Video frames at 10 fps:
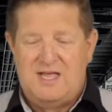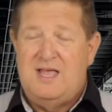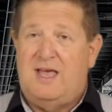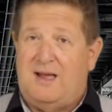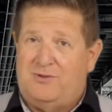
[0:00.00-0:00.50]

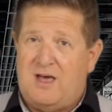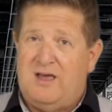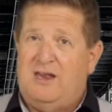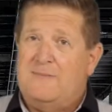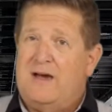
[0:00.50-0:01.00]
And I'm
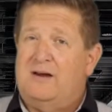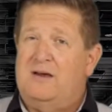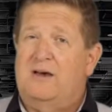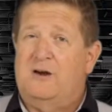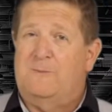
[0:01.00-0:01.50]
talking about
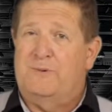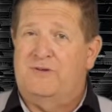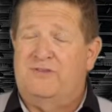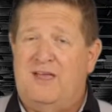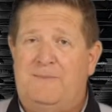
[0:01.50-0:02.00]

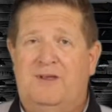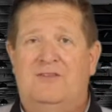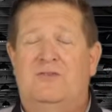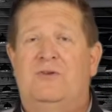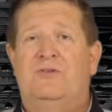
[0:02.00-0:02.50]
100%, because
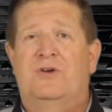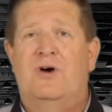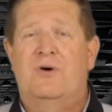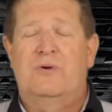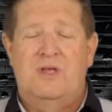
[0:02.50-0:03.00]
if you
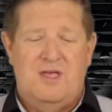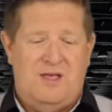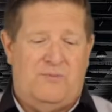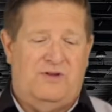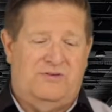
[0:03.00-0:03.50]
don't,
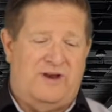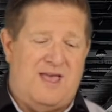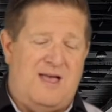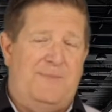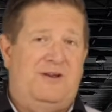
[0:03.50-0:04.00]
what's going to
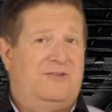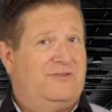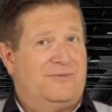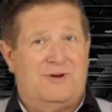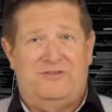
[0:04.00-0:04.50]
happen is
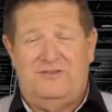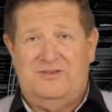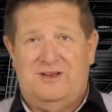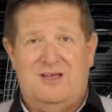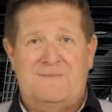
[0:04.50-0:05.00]
the rust is
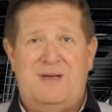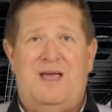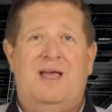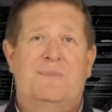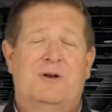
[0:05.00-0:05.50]
going to come
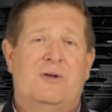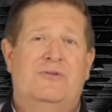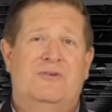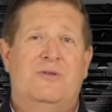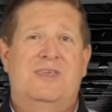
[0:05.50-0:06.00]
back, but
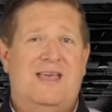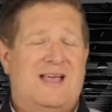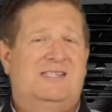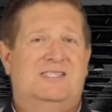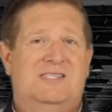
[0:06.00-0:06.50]
also the
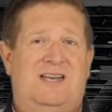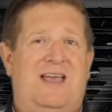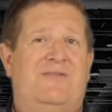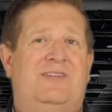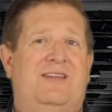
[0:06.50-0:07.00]
edges can
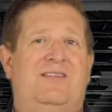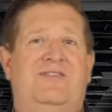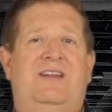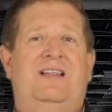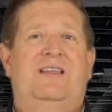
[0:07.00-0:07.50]
have a
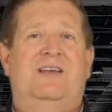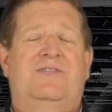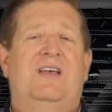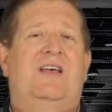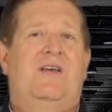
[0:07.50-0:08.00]
tendency to
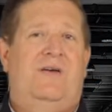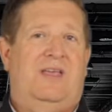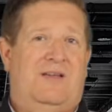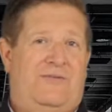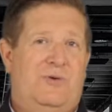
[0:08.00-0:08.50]
lift and
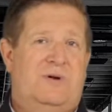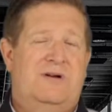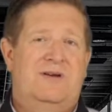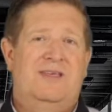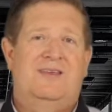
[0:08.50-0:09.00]
get fuel
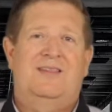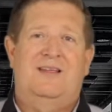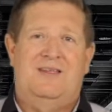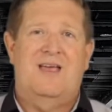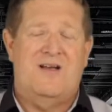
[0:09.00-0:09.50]
underneath it, and
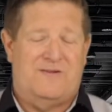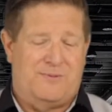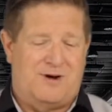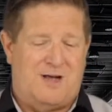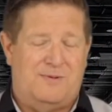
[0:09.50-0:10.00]
then you have a
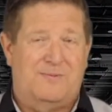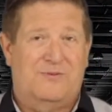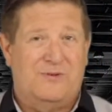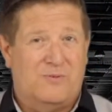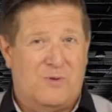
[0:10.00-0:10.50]
problem.
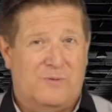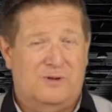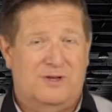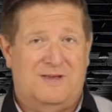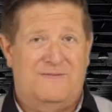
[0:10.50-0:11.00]
And what we're
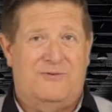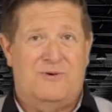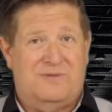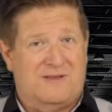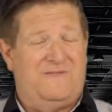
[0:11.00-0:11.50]
looking for
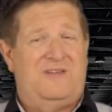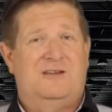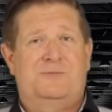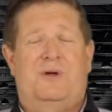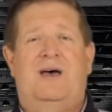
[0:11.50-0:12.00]
with the
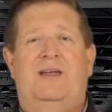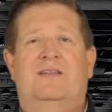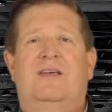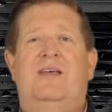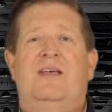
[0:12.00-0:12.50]
finished
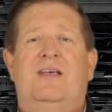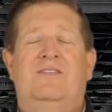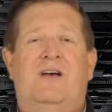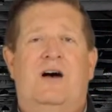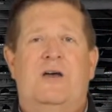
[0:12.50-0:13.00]
product is
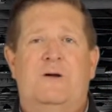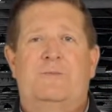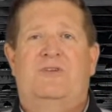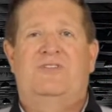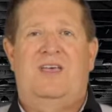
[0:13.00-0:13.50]

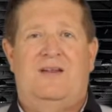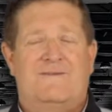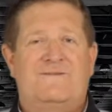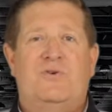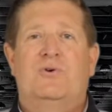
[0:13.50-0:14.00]
100%
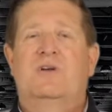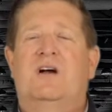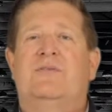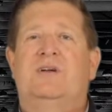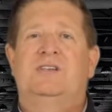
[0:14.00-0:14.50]
full
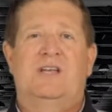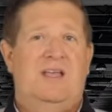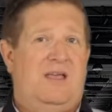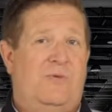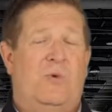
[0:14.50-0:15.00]
coverage
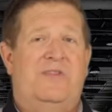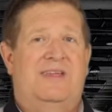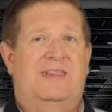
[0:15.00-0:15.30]
and one that